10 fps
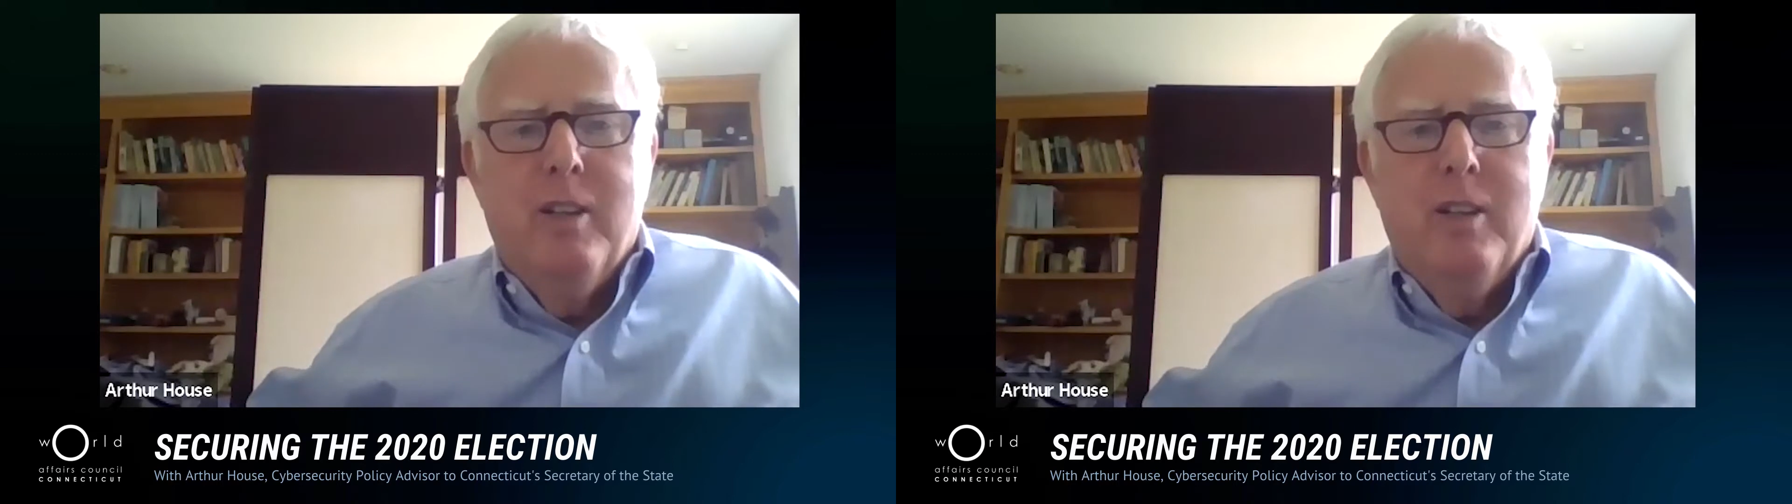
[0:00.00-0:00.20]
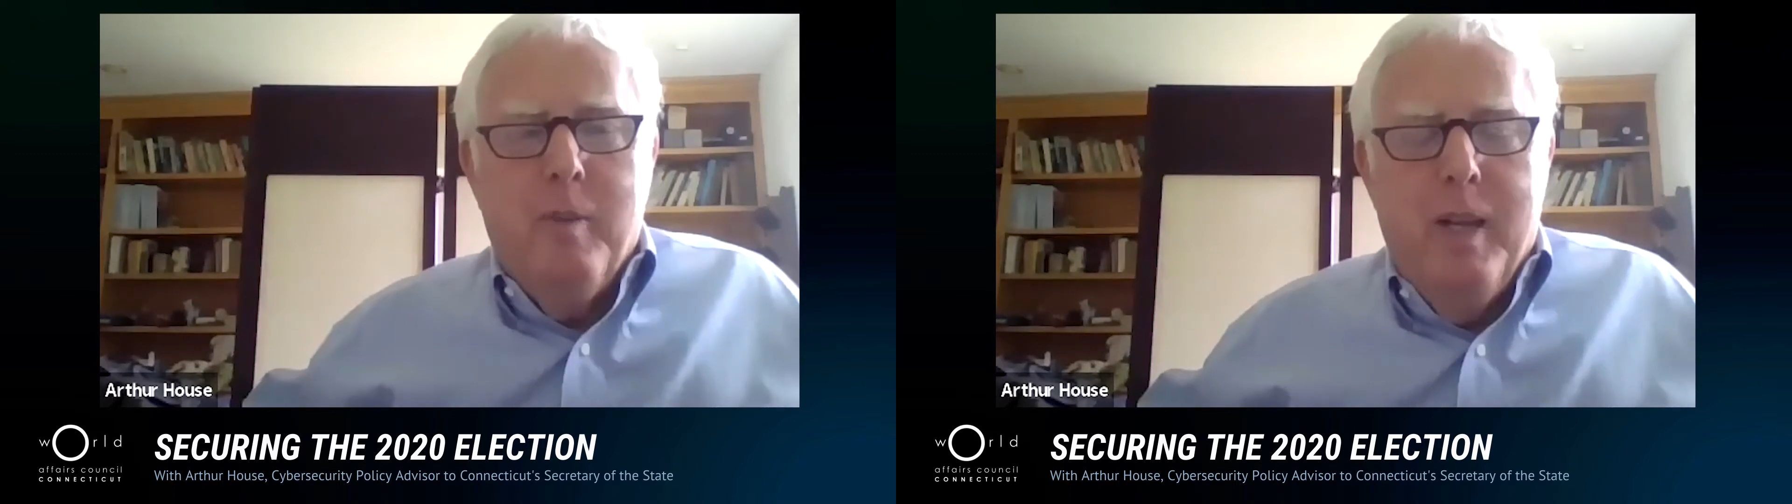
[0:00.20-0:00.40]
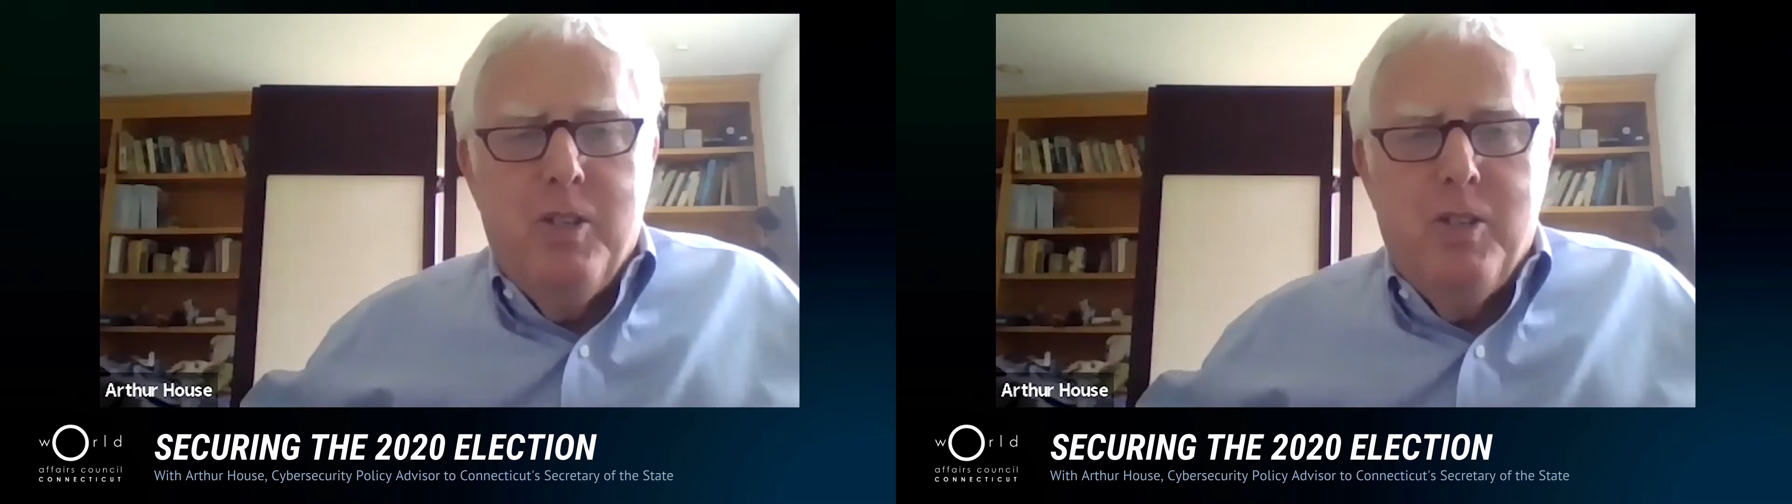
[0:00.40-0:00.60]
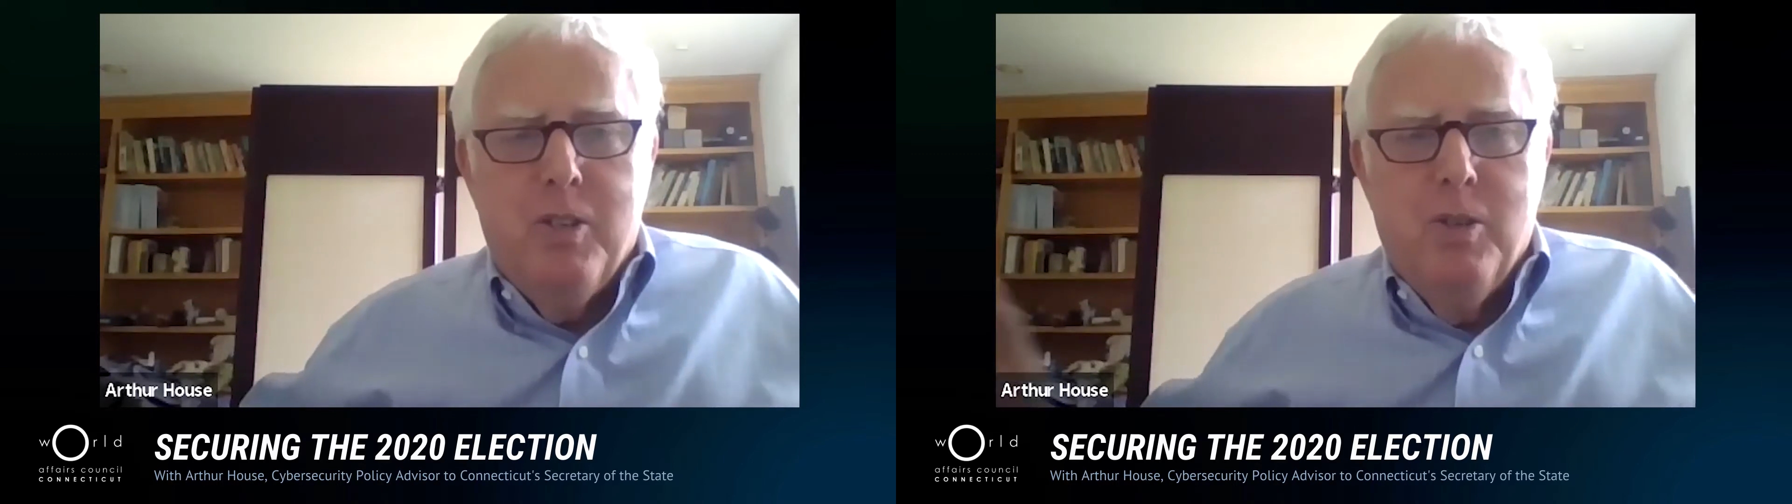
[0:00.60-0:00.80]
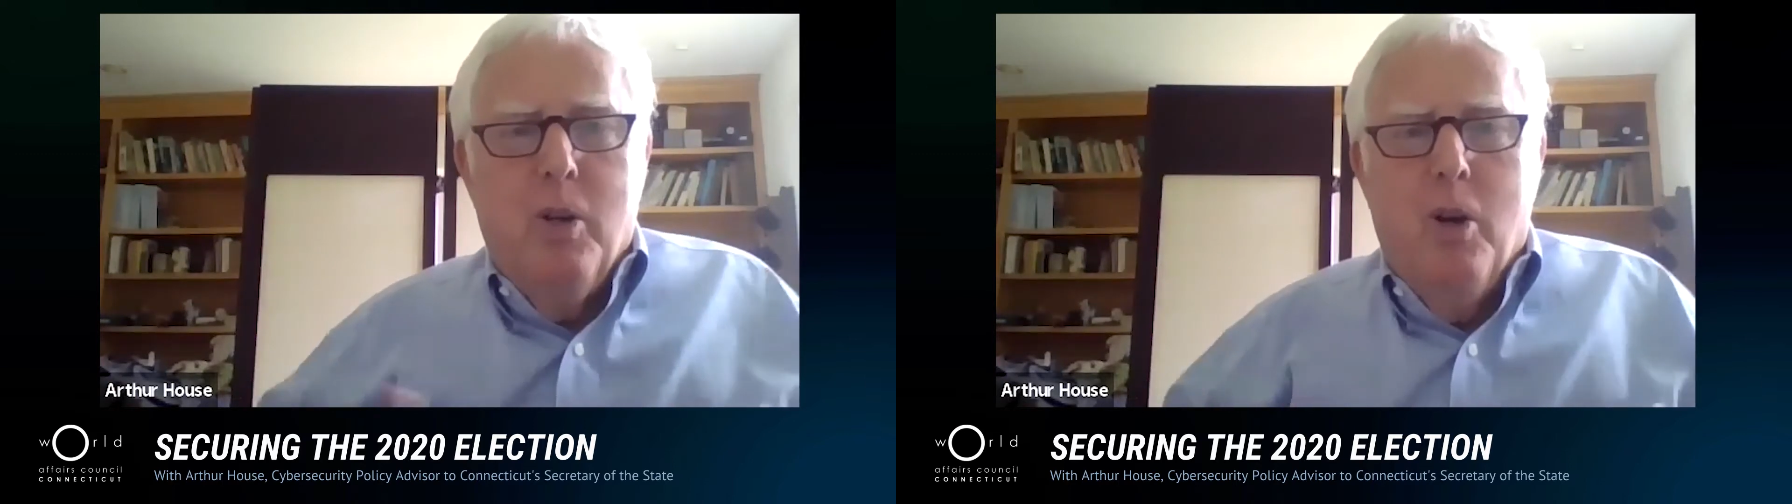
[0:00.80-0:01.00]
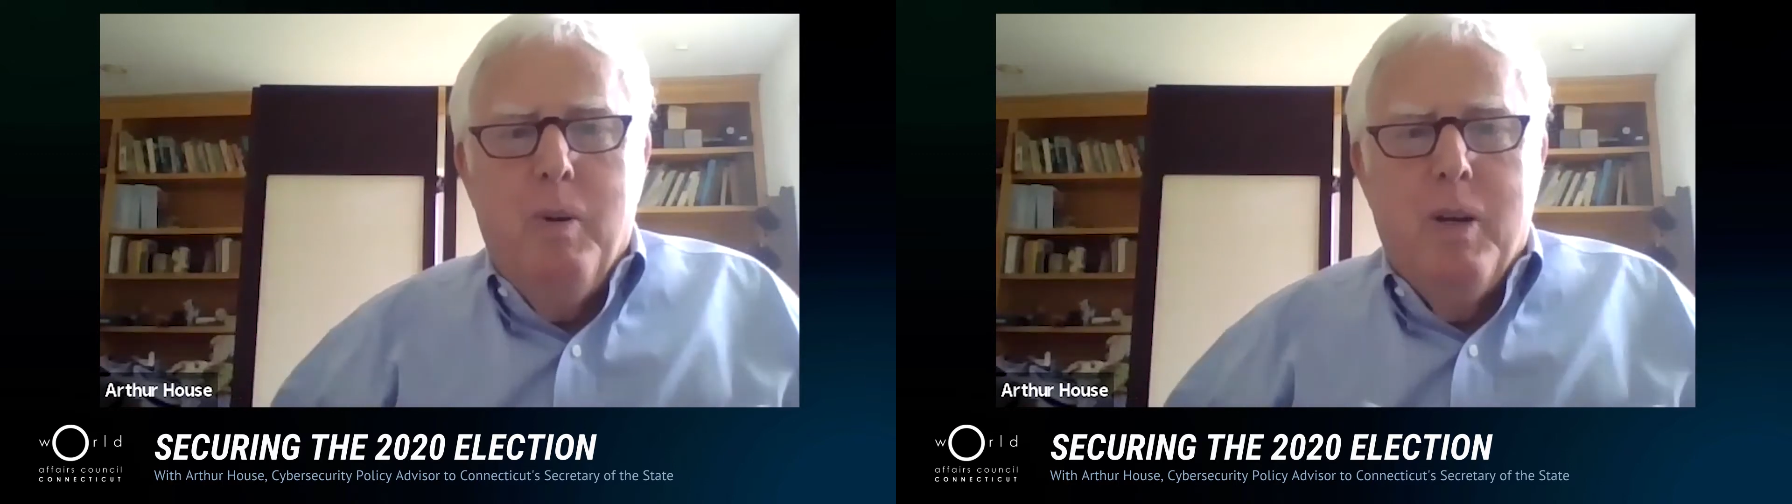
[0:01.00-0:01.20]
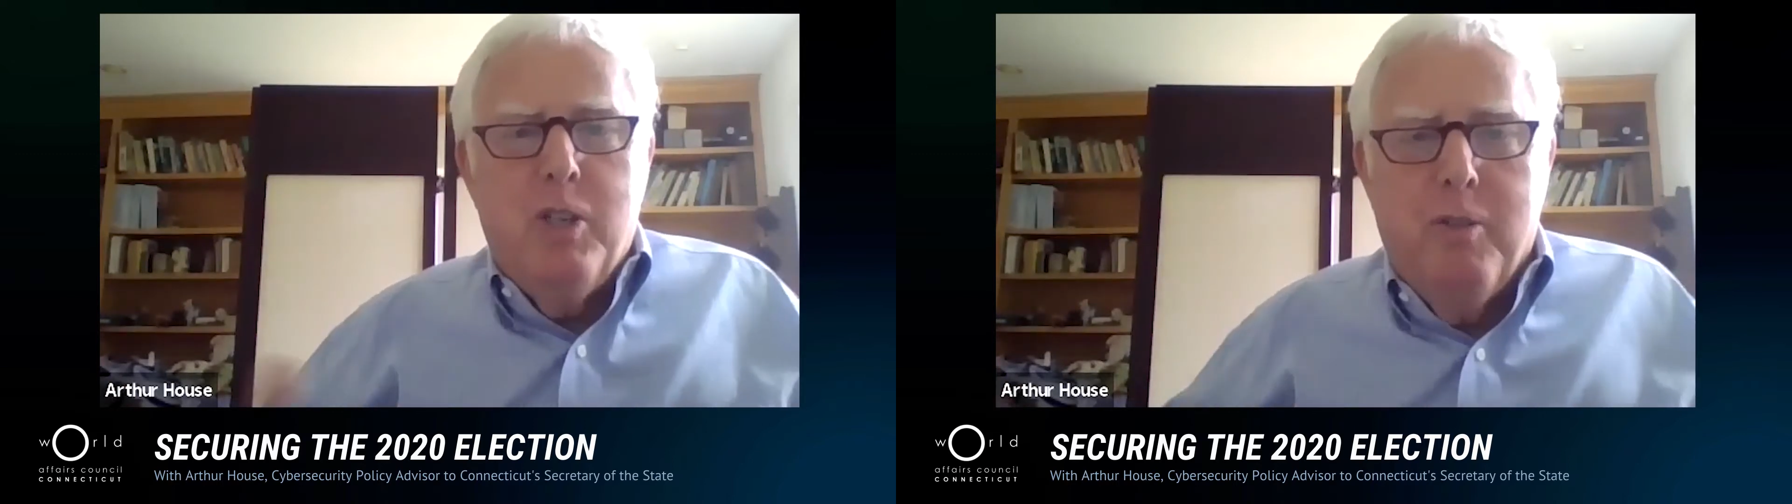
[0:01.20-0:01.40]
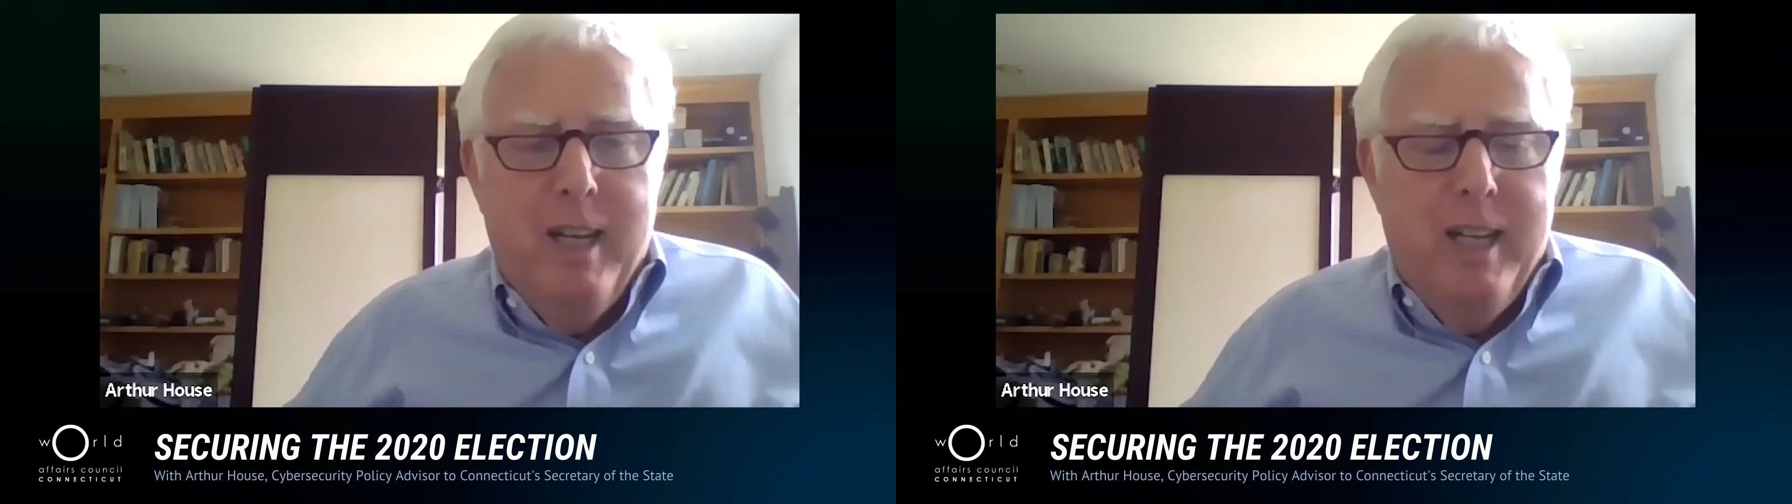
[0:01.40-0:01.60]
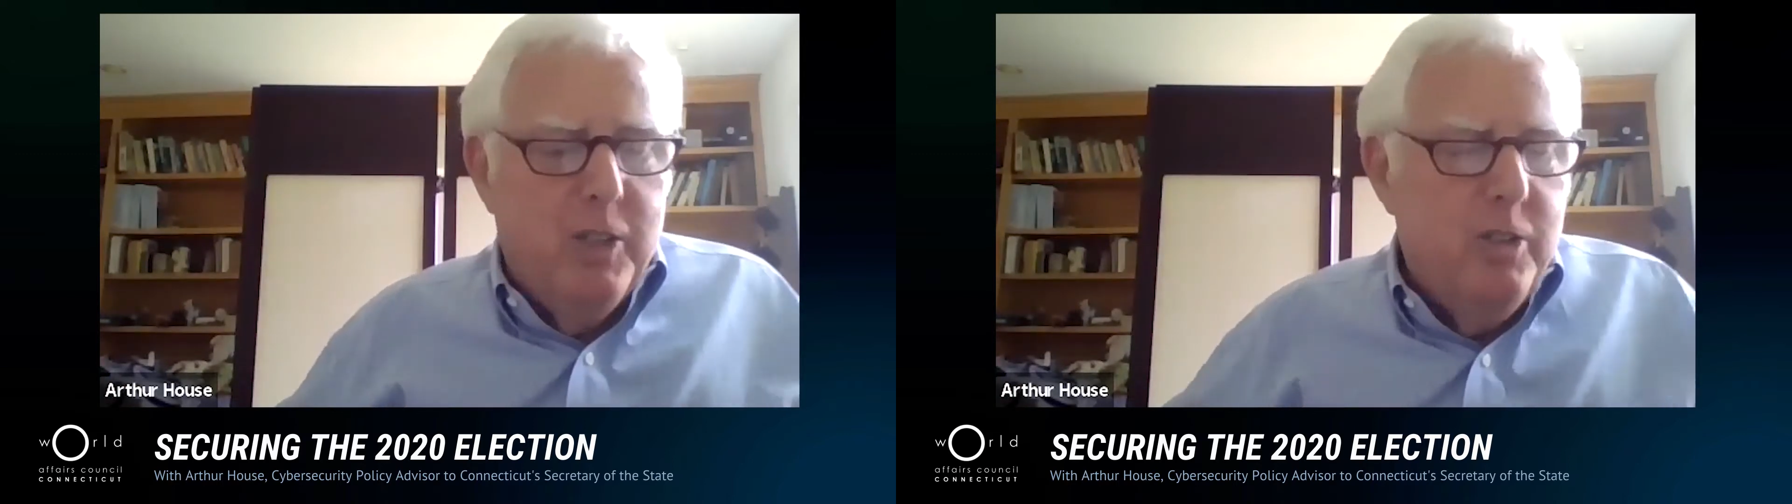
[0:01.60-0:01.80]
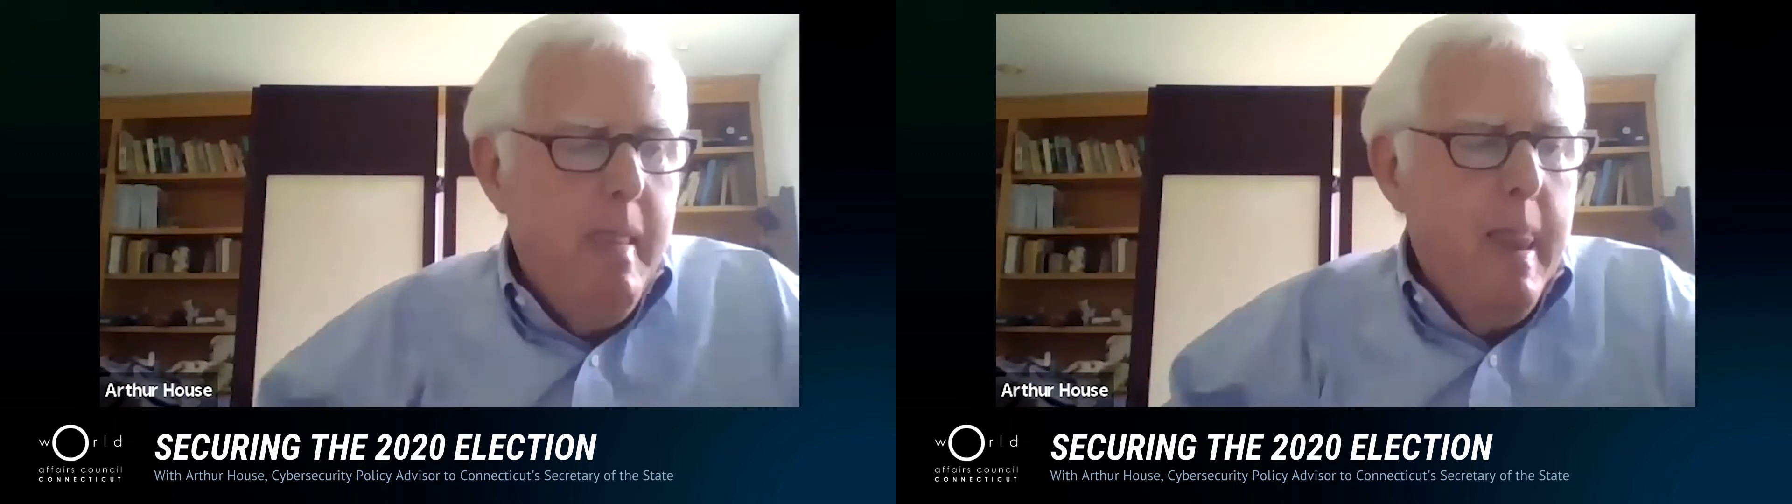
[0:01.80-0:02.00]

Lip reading: information to a whole bunch of friends.